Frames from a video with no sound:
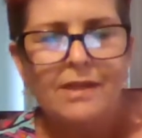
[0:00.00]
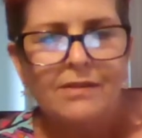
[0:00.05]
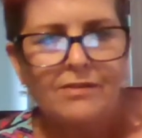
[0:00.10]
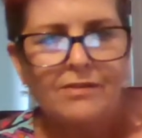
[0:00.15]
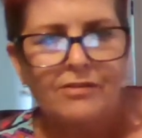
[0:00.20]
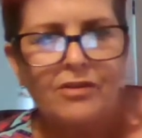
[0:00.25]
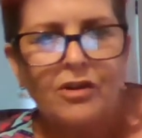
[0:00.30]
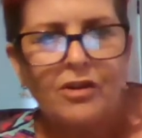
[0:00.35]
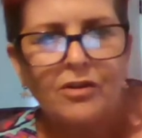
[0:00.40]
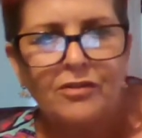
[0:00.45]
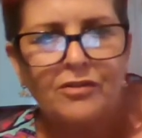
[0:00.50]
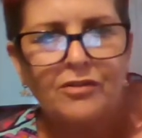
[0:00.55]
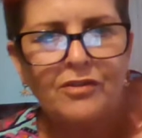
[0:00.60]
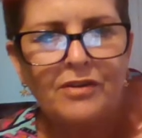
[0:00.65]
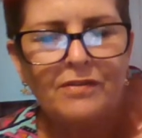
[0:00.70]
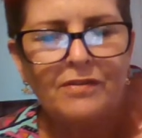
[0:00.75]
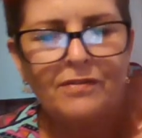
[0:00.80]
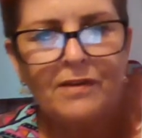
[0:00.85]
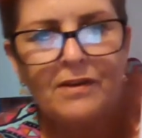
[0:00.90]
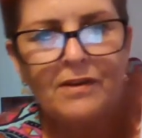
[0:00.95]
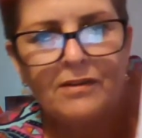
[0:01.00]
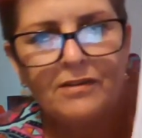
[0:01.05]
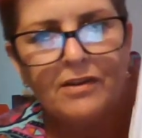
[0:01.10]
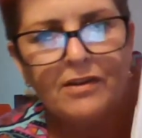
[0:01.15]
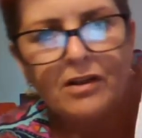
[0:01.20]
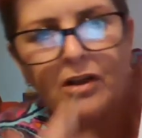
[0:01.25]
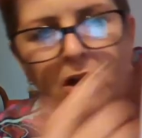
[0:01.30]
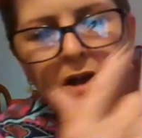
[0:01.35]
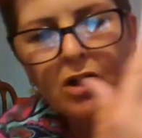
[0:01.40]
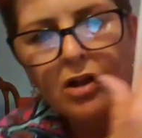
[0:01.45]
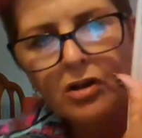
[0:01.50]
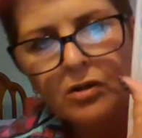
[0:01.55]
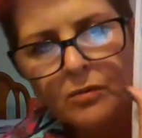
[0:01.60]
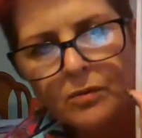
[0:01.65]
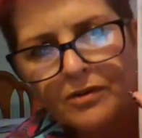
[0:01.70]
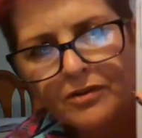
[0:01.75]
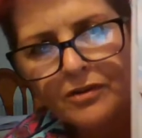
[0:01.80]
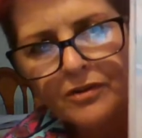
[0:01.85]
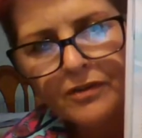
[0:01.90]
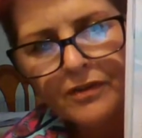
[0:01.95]
It's always a diff. It's
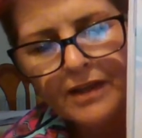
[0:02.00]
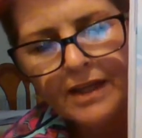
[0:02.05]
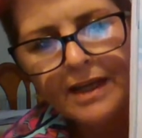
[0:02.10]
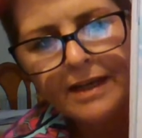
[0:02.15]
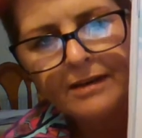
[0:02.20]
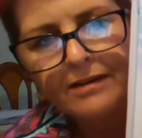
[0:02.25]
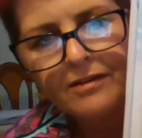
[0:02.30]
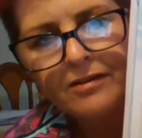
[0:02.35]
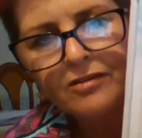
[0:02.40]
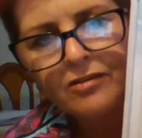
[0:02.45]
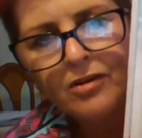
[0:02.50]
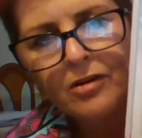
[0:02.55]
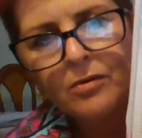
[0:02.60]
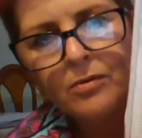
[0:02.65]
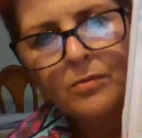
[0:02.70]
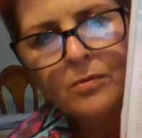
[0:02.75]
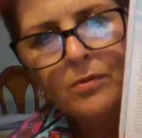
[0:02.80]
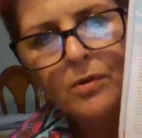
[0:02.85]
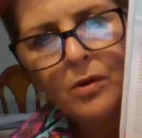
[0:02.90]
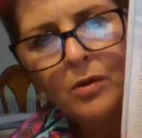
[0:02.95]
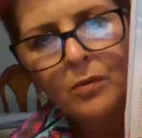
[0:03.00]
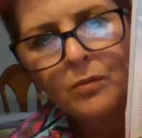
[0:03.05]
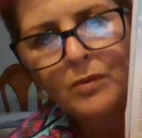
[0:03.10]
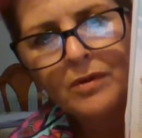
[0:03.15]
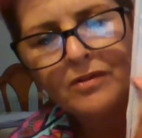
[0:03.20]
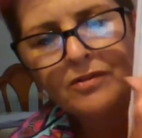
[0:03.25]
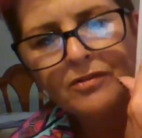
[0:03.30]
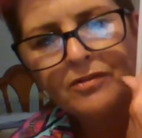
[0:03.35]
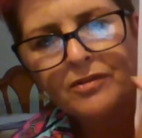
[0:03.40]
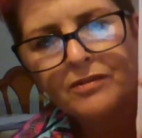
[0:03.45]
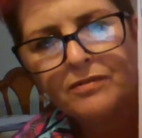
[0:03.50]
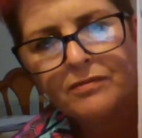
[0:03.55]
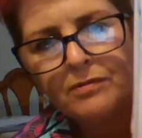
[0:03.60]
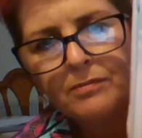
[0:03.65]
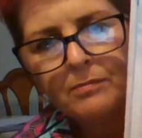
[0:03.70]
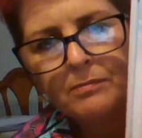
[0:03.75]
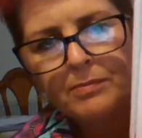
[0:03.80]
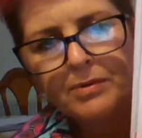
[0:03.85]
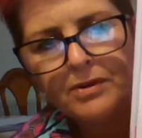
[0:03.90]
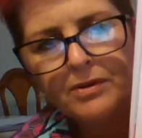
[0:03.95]
always at the end. It's always a
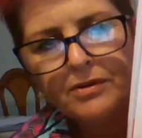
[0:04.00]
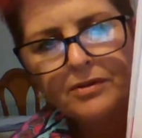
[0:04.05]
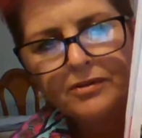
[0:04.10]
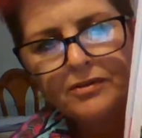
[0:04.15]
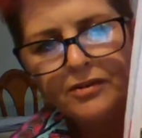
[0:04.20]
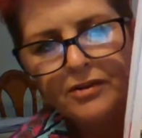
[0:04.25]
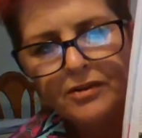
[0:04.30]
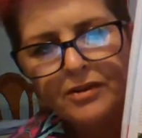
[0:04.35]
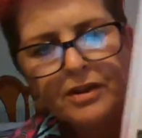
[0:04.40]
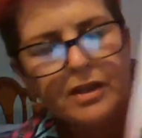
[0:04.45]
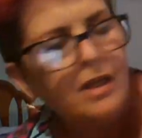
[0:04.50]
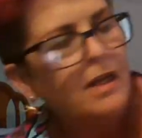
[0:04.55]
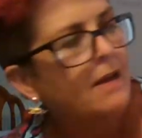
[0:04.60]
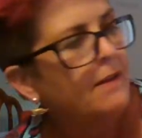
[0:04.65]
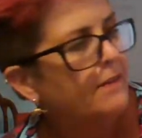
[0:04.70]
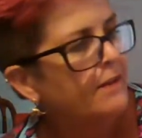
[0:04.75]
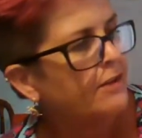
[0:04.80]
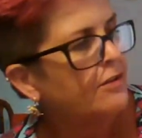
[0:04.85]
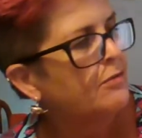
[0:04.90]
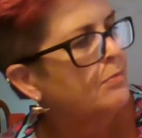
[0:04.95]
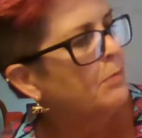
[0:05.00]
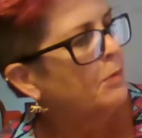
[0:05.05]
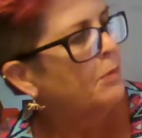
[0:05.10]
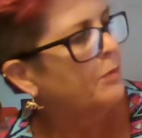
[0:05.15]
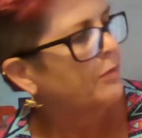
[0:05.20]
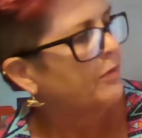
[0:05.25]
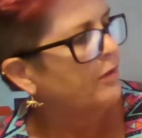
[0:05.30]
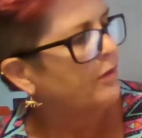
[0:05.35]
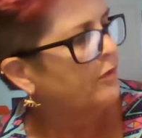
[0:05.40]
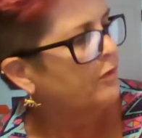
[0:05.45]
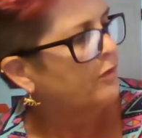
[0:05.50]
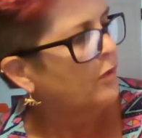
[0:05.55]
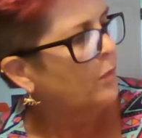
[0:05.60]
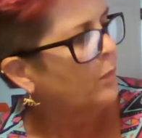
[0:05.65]
different person. This month it's